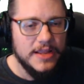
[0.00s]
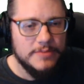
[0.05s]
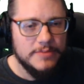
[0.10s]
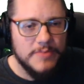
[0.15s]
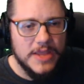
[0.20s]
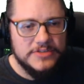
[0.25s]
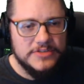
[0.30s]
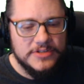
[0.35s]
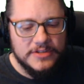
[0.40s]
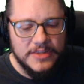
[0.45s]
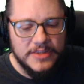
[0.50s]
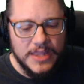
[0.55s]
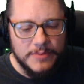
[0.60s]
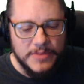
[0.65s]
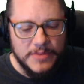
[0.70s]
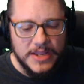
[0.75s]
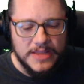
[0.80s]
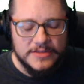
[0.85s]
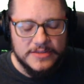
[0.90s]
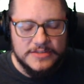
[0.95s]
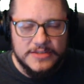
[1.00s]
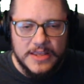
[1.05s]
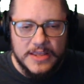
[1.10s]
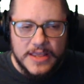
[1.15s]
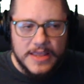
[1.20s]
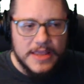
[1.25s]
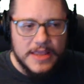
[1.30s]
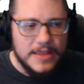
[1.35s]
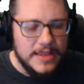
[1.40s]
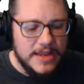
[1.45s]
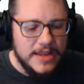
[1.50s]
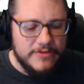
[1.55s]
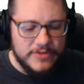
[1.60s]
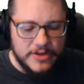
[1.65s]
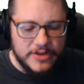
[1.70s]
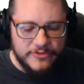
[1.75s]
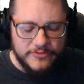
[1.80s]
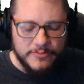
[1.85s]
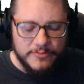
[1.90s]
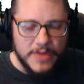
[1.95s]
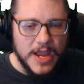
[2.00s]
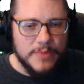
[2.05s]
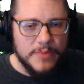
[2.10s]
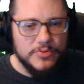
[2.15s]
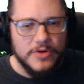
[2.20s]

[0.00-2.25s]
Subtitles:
And basically that means even if my